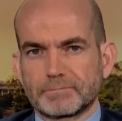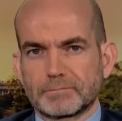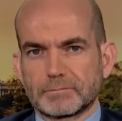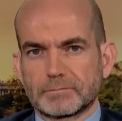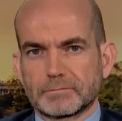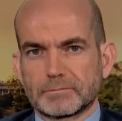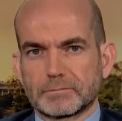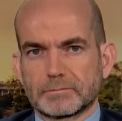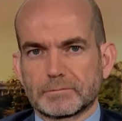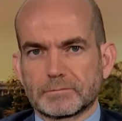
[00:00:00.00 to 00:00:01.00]

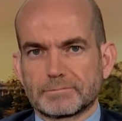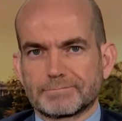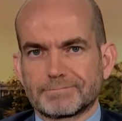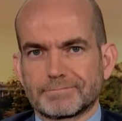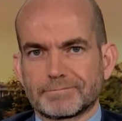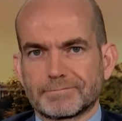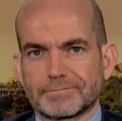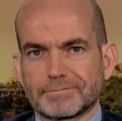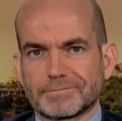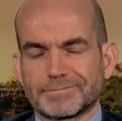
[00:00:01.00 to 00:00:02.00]

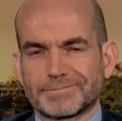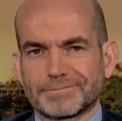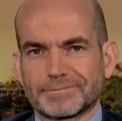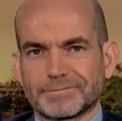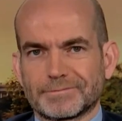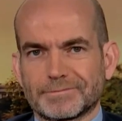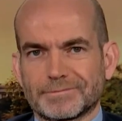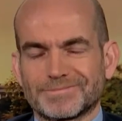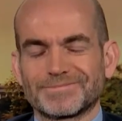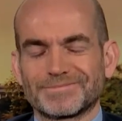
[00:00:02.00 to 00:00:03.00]

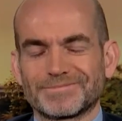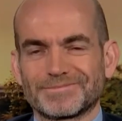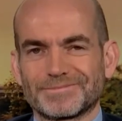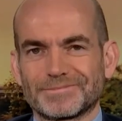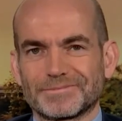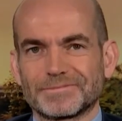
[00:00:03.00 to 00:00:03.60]
This person isn't speaking.